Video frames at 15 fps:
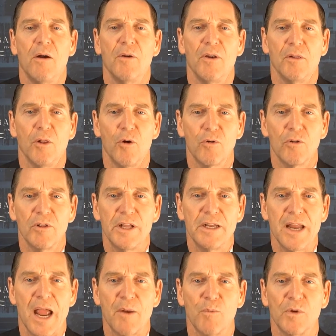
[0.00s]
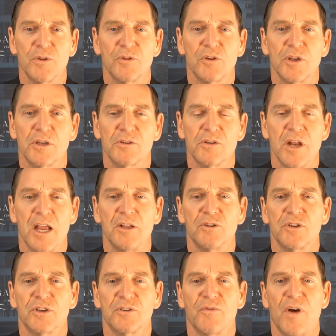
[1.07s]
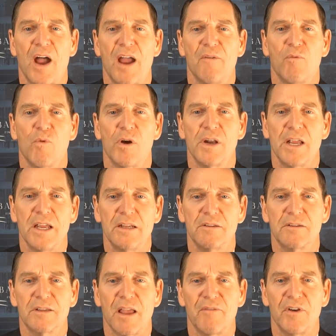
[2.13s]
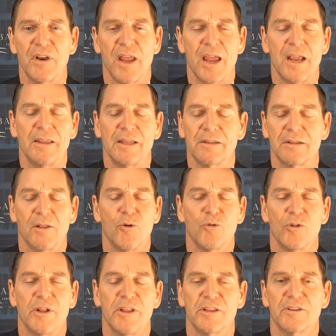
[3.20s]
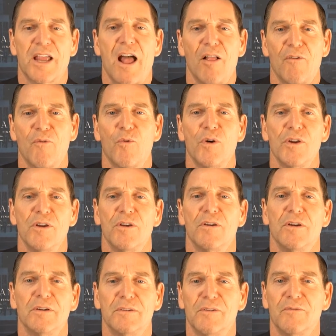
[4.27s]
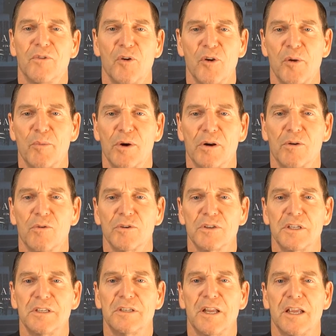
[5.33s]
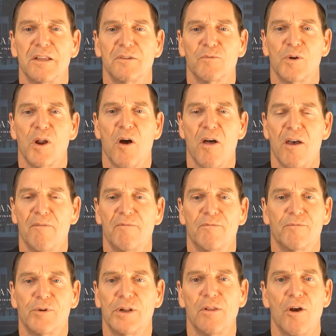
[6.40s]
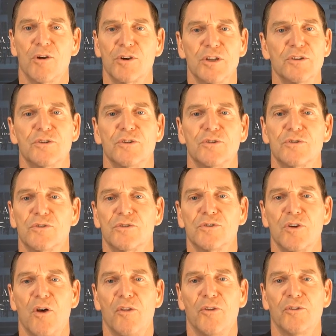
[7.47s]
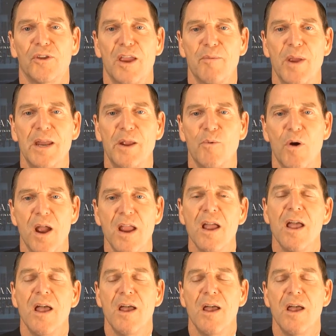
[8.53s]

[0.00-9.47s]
Locally, 916-965-1879. That's locally. That's California phone number. Of course, these days we all have free long distance, or it's all the same anyway.